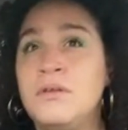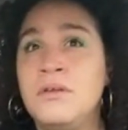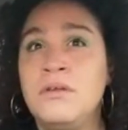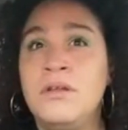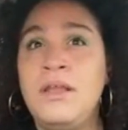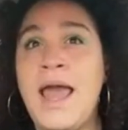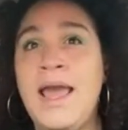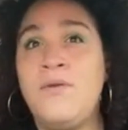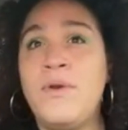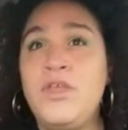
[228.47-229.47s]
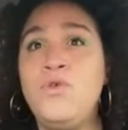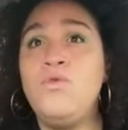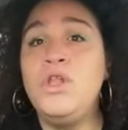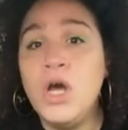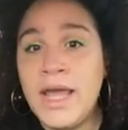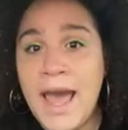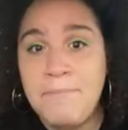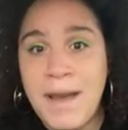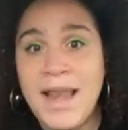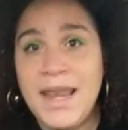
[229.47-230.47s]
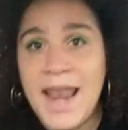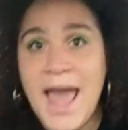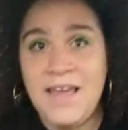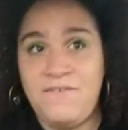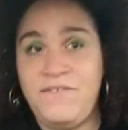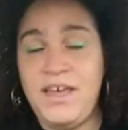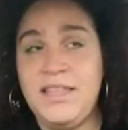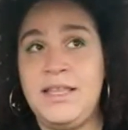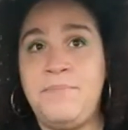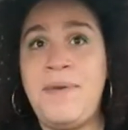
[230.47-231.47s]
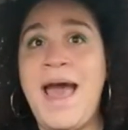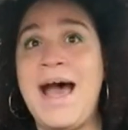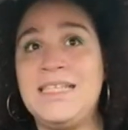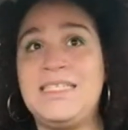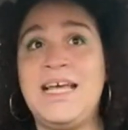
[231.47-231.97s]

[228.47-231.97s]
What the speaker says: Like, when you look at my life in the past, like,